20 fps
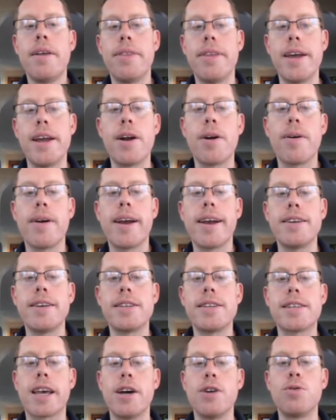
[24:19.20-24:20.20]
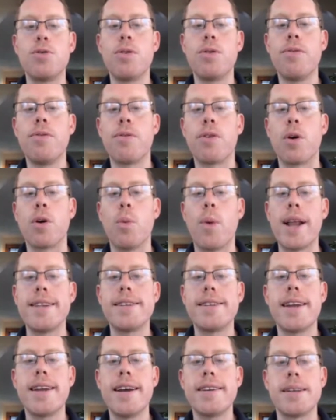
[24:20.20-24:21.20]
The hearing is scheduled for
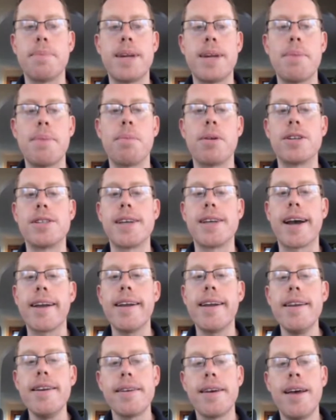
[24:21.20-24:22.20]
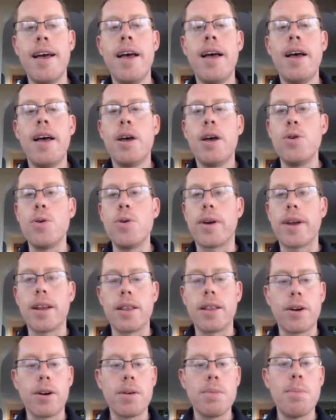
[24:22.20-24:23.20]
Wednesday, September 2nd. You
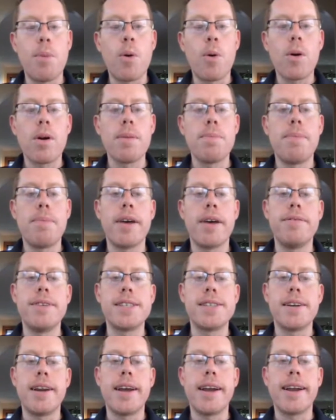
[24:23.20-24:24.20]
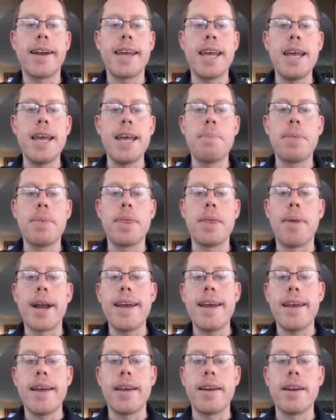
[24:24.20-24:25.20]
can learn more by visiting Keep the
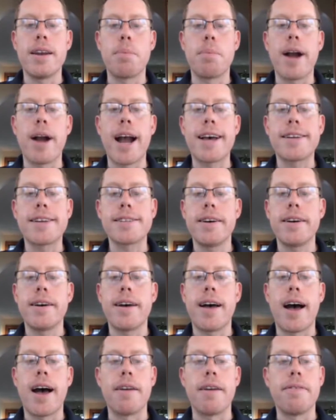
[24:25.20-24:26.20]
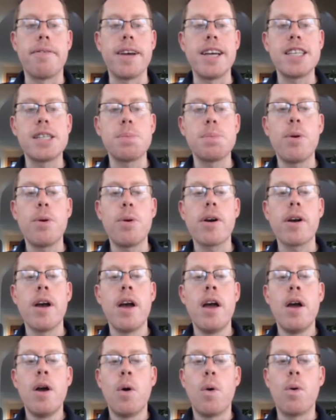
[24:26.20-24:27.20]
Money in Nebraska on Facebook
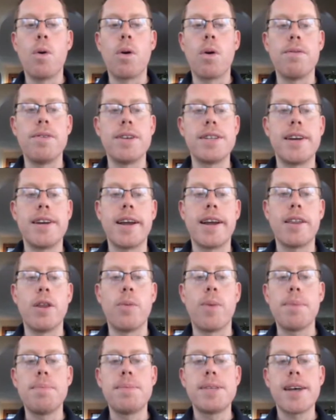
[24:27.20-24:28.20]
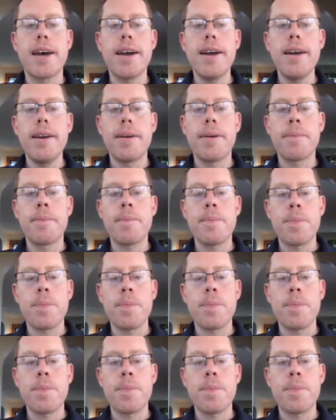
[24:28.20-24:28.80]
or visiting the website.